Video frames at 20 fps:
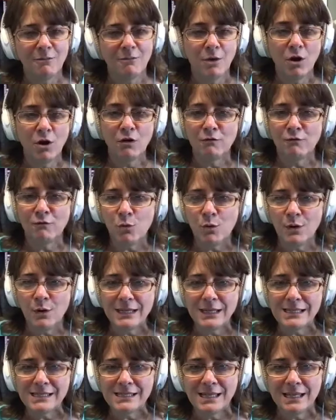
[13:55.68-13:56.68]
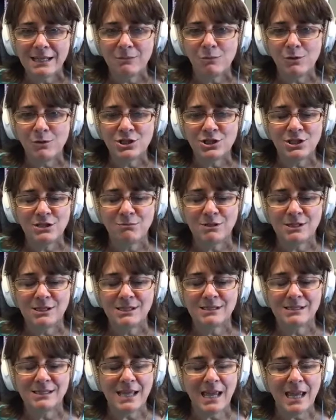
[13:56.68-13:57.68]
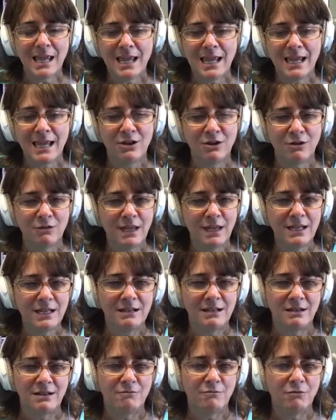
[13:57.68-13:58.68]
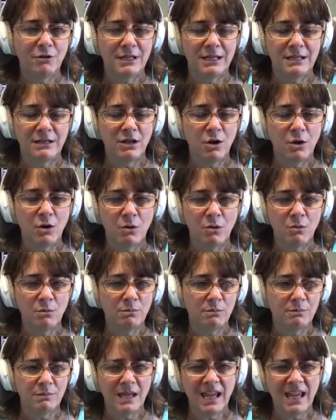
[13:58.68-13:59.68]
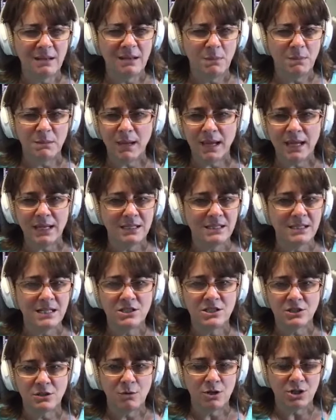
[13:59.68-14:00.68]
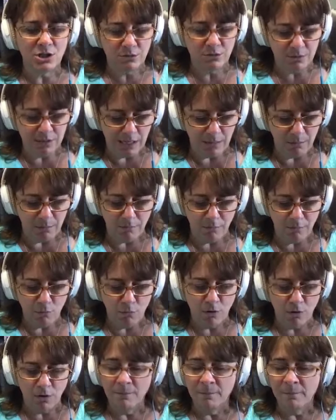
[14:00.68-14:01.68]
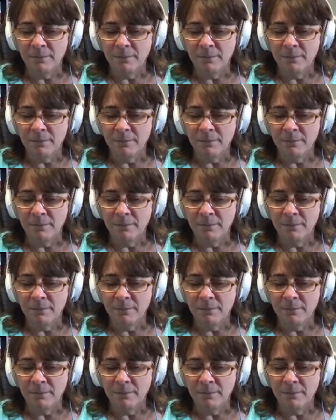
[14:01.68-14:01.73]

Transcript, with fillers: her voice and what mm-hmm. she was mm-hmm. saying you know they didn't really know they hadn't been paying attention to what she was saying before